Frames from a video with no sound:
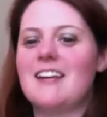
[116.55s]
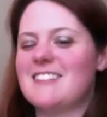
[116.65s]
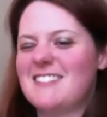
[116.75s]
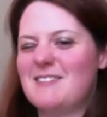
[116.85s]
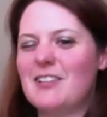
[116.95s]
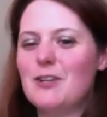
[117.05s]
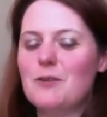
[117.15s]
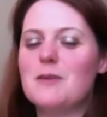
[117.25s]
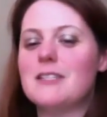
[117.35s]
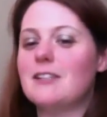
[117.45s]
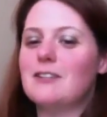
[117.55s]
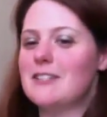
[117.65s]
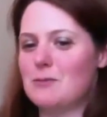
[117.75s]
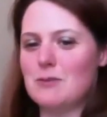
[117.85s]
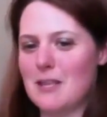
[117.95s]
because Little Miss
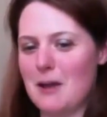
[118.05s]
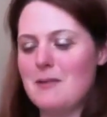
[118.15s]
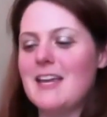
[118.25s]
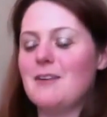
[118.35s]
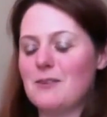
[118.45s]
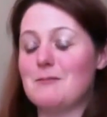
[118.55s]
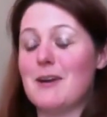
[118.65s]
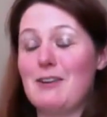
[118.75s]
Littleness was not me, it was my